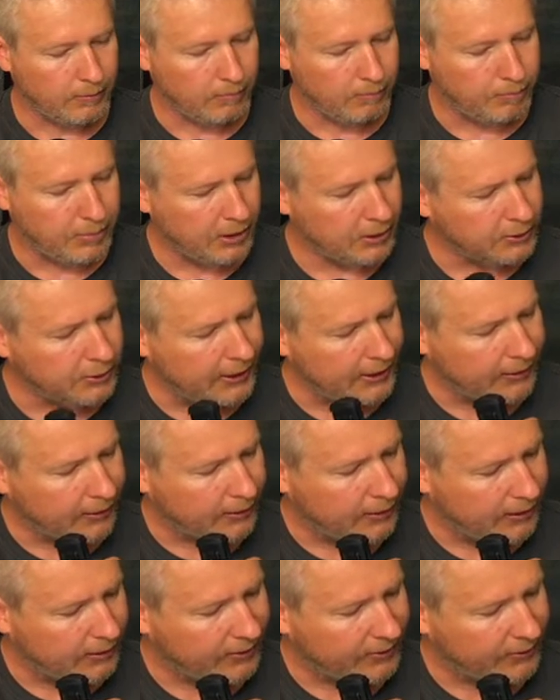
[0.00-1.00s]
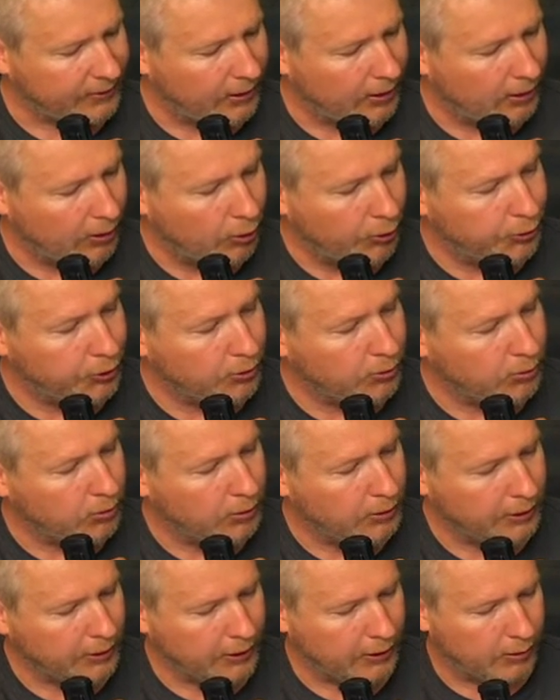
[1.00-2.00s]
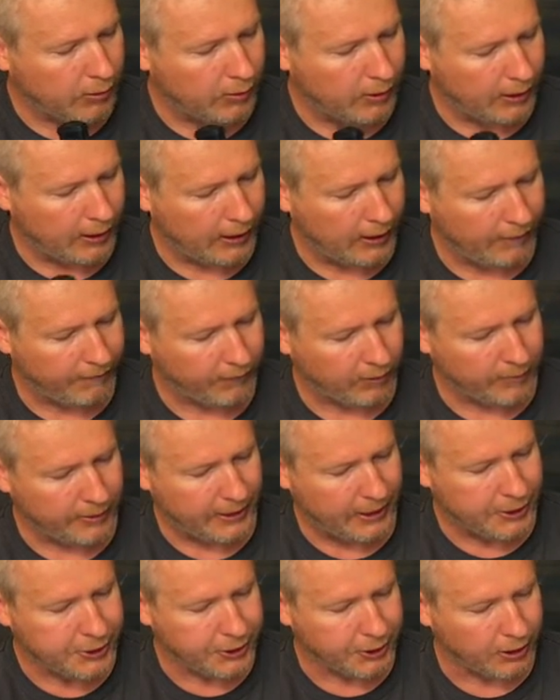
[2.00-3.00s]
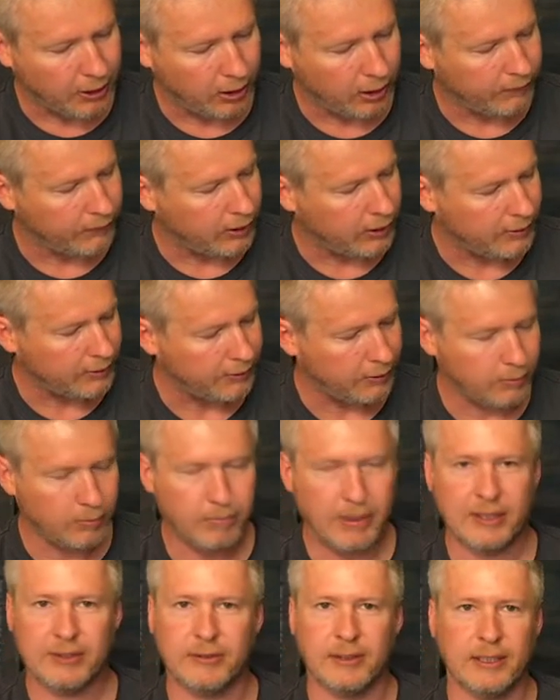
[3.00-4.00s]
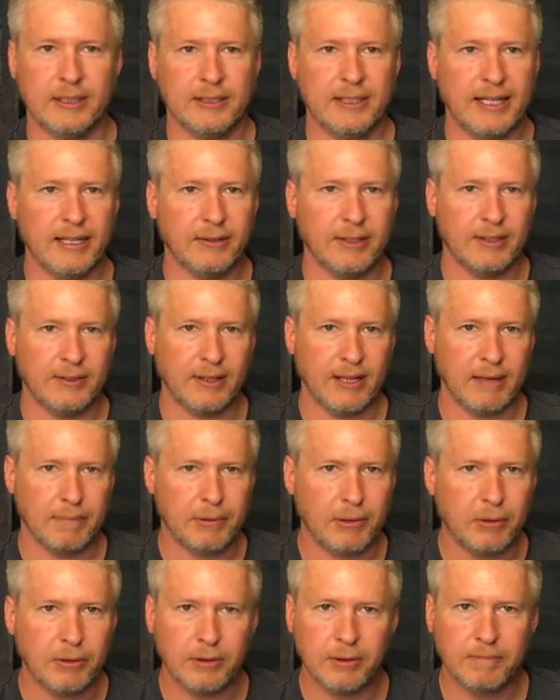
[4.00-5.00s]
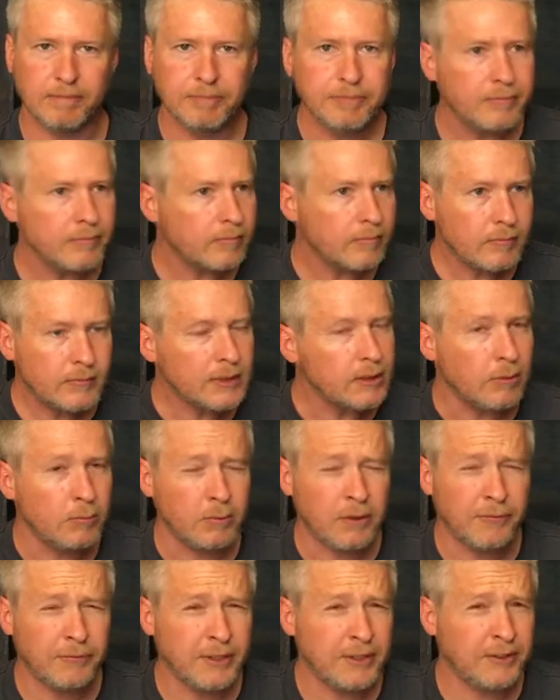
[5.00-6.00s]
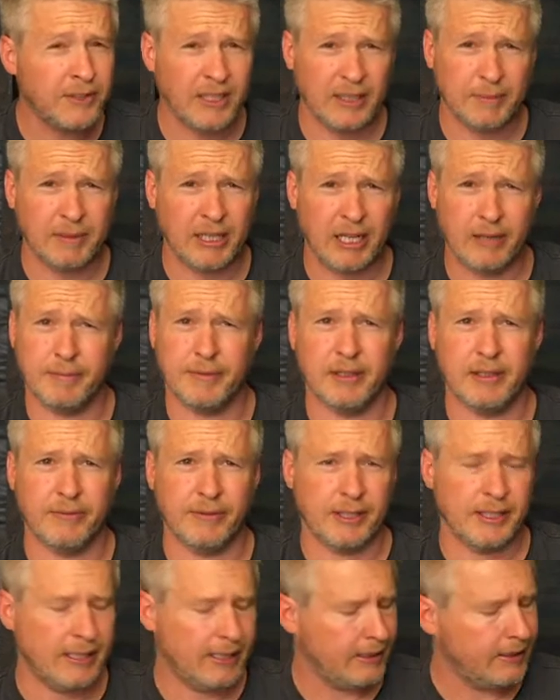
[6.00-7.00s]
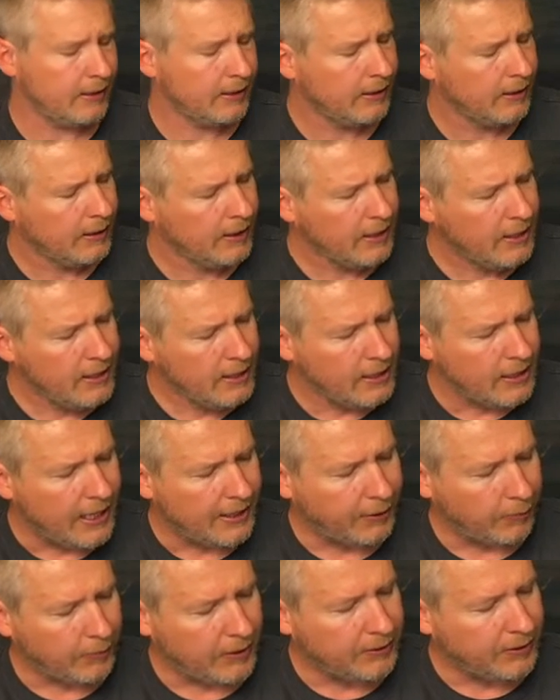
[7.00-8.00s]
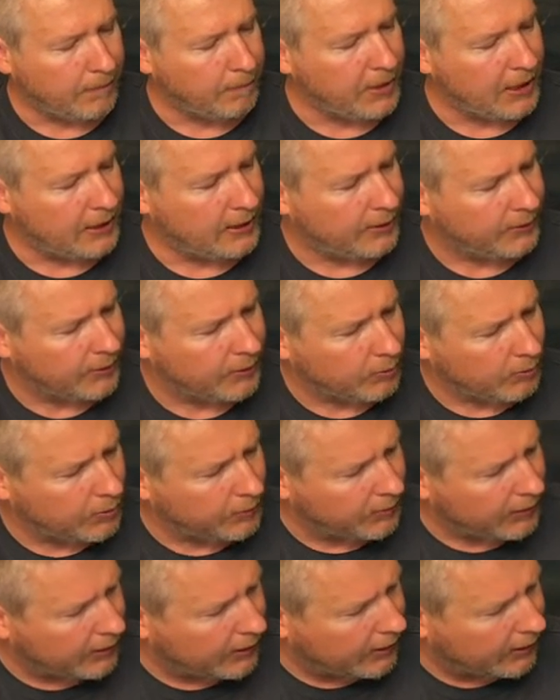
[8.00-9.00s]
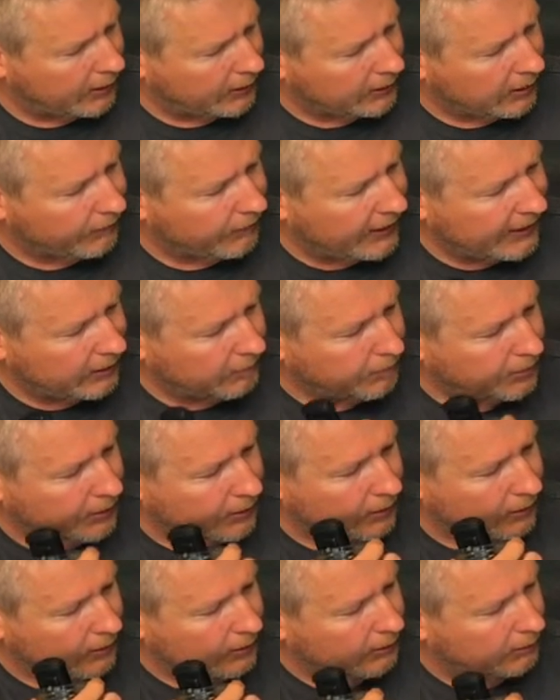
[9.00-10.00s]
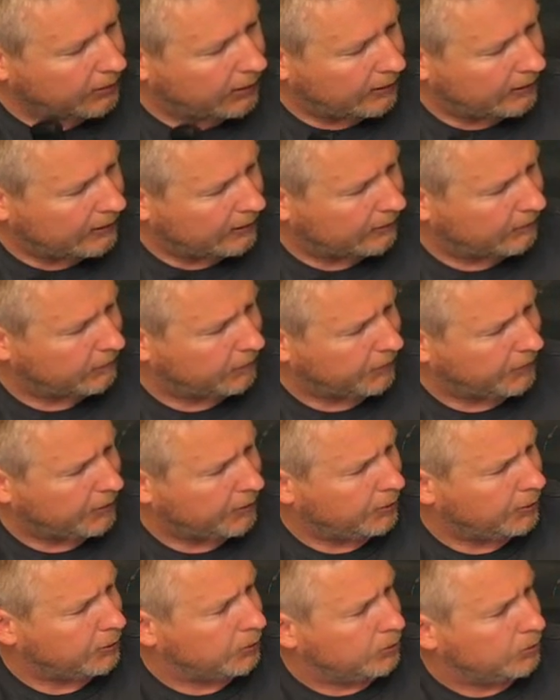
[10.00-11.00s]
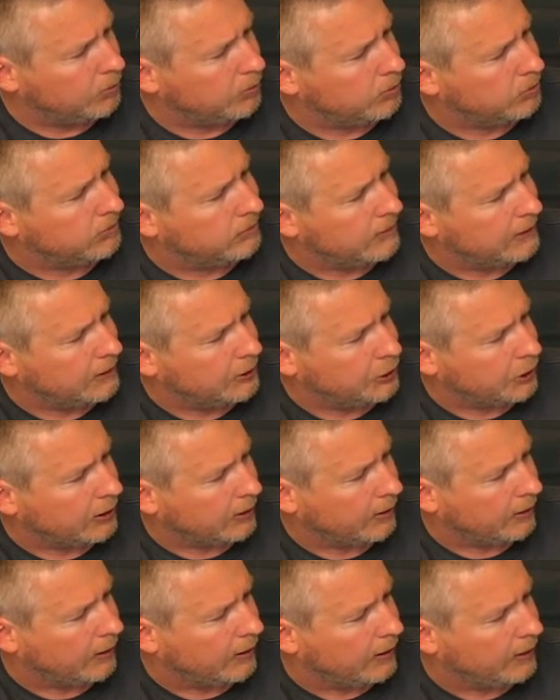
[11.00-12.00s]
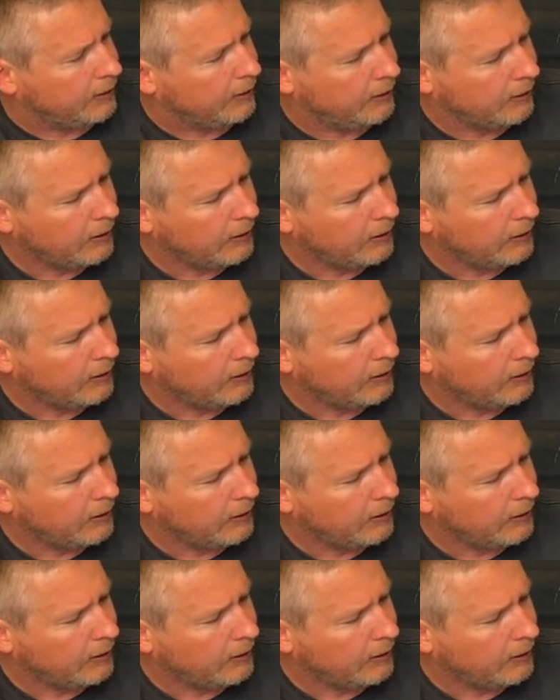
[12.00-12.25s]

Beers like this, I'll do a fermentation curve on, so basically a daily sample, roughly same time of the day. And the reason being is this was a Kvike beer with the new Juggernaut,